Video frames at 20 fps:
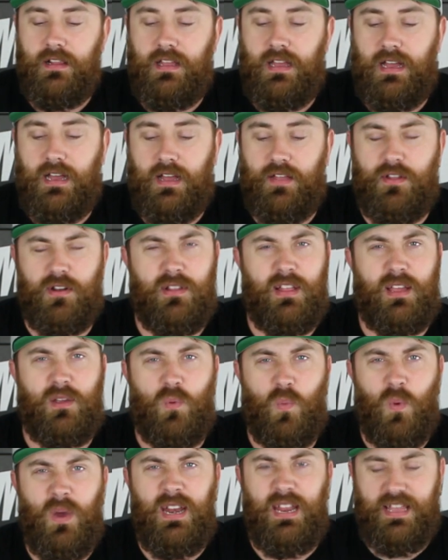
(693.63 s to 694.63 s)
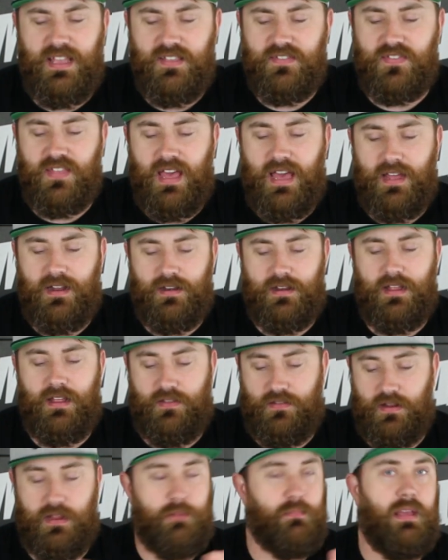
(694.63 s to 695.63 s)
Uh, they're like, "What is that?" And,
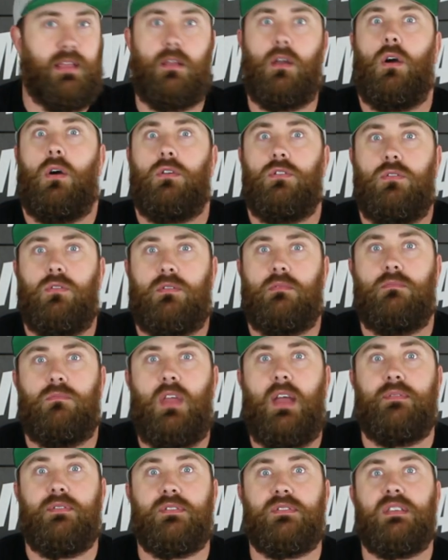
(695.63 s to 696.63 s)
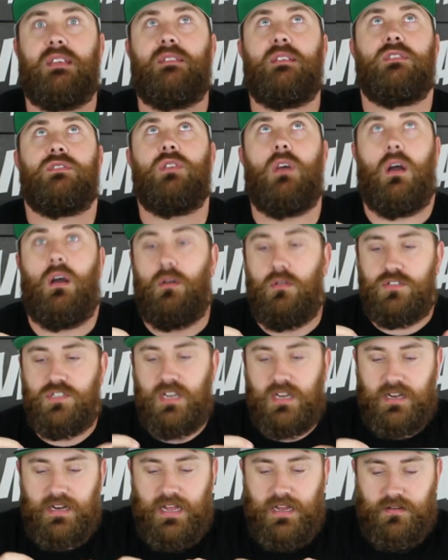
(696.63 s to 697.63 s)
and I'm like, "Oh, you, you haven't seen this? Oh,
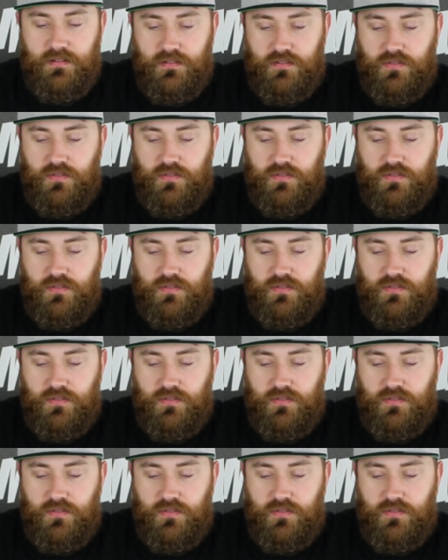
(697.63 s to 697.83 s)
check it out!"